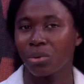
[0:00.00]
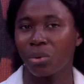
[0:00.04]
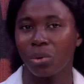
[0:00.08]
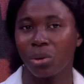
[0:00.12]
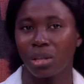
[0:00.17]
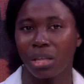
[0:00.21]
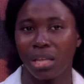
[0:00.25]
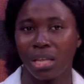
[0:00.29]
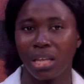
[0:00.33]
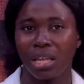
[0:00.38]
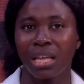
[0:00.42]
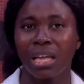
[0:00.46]

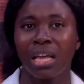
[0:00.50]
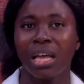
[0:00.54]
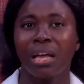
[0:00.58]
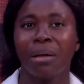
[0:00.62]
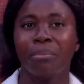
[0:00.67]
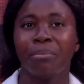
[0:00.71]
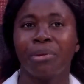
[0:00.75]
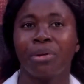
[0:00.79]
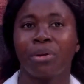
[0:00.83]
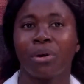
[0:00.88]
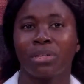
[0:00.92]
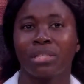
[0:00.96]
Okay?
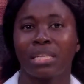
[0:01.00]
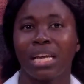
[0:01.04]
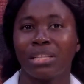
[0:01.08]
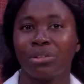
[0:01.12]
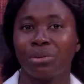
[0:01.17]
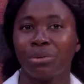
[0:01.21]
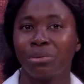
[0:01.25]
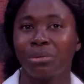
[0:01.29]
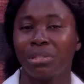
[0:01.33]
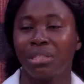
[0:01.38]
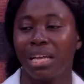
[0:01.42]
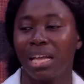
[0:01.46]
Because I
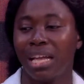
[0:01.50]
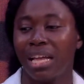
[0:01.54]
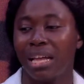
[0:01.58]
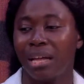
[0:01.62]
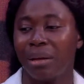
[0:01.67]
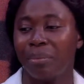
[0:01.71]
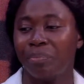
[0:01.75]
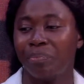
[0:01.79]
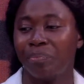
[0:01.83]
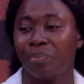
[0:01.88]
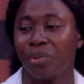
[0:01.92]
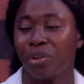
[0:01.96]
know
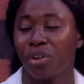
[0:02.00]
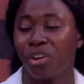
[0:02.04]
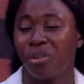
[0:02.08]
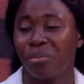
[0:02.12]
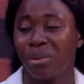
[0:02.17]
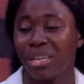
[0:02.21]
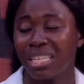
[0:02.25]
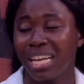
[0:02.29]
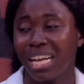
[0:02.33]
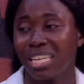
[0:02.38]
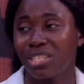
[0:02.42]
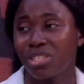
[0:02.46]
the
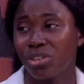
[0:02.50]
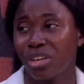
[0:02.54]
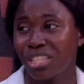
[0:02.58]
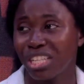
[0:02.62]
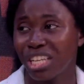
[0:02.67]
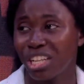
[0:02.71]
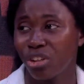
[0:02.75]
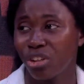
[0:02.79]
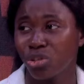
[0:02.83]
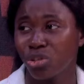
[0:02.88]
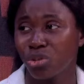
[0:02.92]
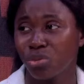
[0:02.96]
government has done a